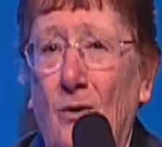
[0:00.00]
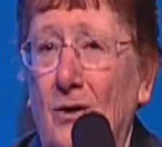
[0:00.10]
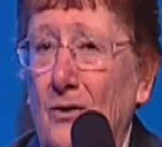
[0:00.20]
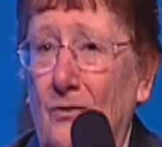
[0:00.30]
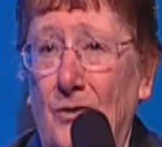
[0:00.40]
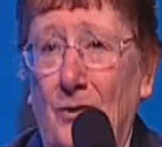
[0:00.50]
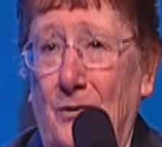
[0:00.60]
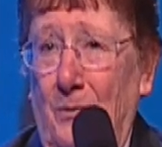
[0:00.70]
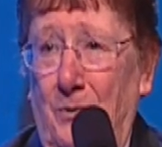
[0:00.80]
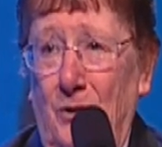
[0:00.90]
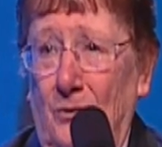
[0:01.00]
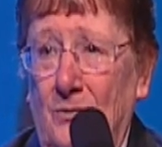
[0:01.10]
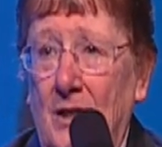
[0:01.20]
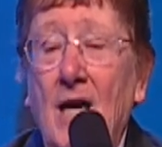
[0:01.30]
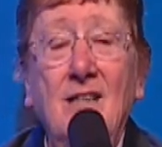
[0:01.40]
all over the
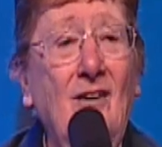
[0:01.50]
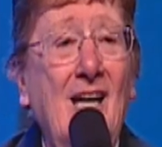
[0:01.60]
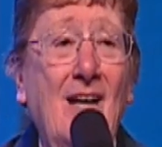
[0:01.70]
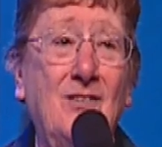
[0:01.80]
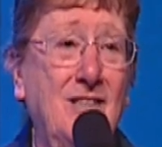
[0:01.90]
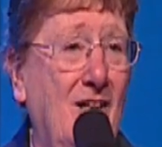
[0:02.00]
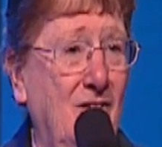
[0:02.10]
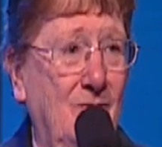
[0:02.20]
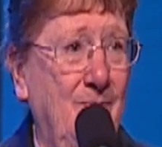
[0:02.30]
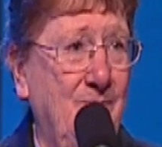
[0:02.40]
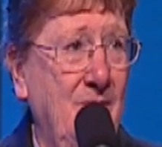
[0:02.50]
pew. Now I have to tell you,